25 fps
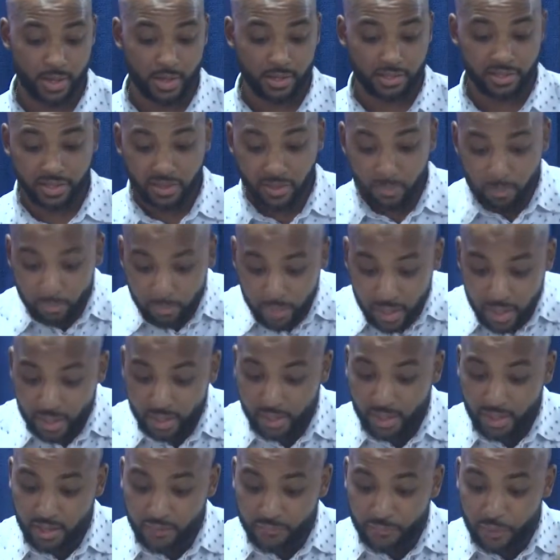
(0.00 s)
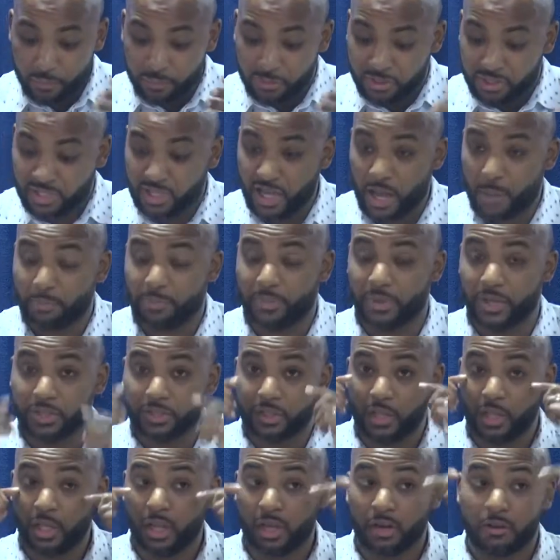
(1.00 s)
See, the men give them something
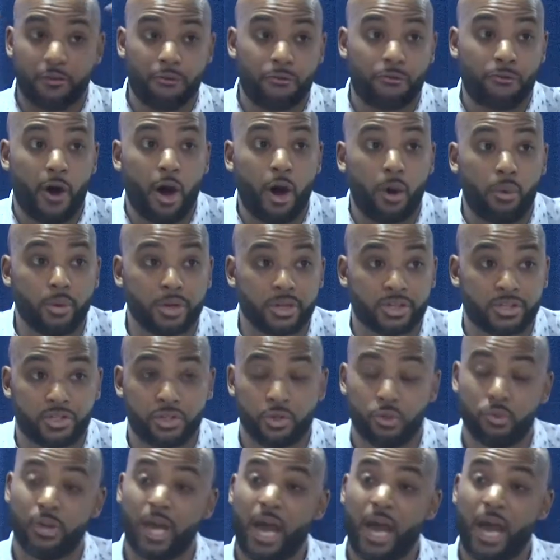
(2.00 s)
to look forward to,